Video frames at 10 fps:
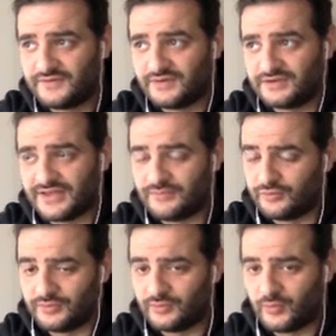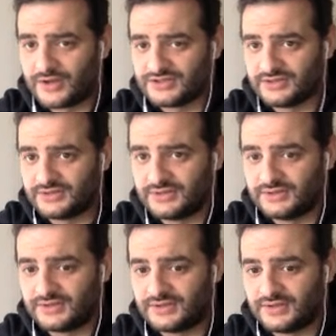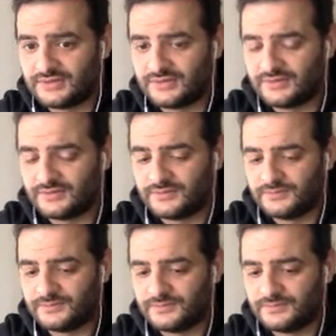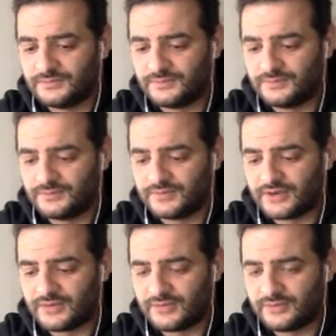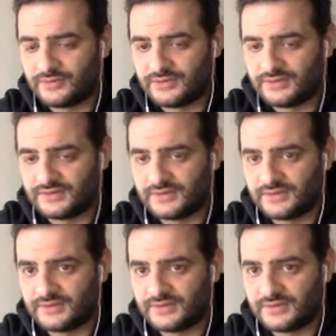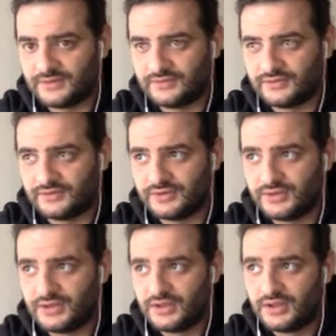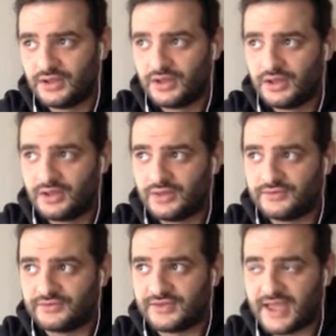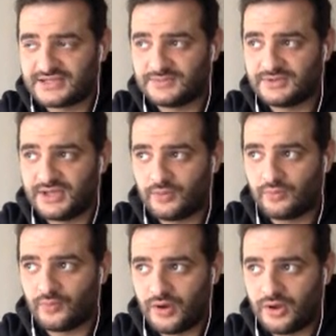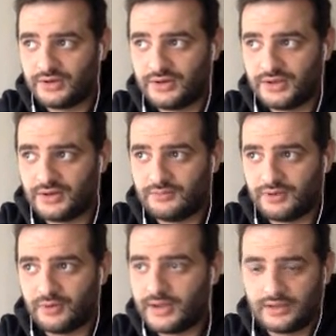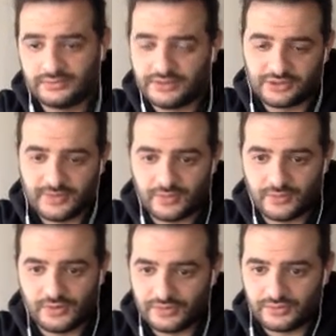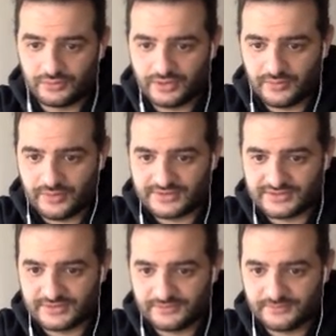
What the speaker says: Because I haven't really been watching the Sacramento Kings that closely. Does Caspi get run in a blowout, like no matter what, or will they rest him?